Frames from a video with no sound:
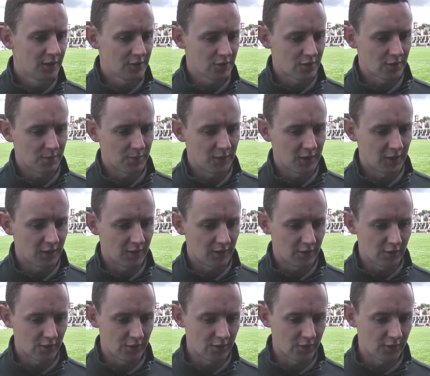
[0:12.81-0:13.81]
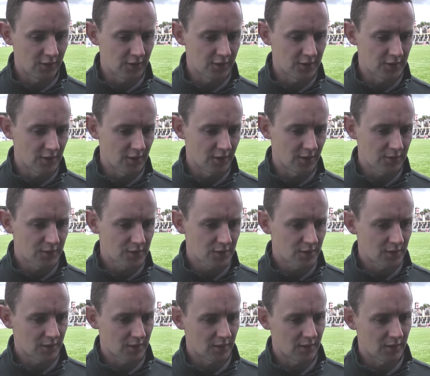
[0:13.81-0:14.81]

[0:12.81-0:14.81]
Something Derek thoroughly deserves.